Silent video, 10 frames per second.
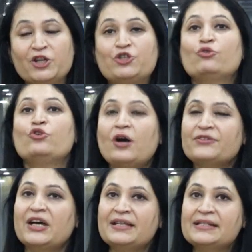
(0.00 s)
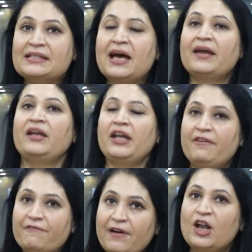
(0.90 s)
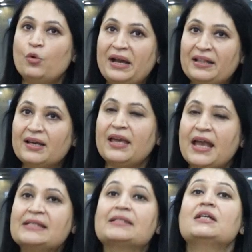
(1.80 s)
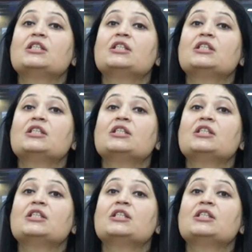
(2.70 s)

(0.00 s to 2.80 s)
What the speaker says: Do not understand and evaluate the case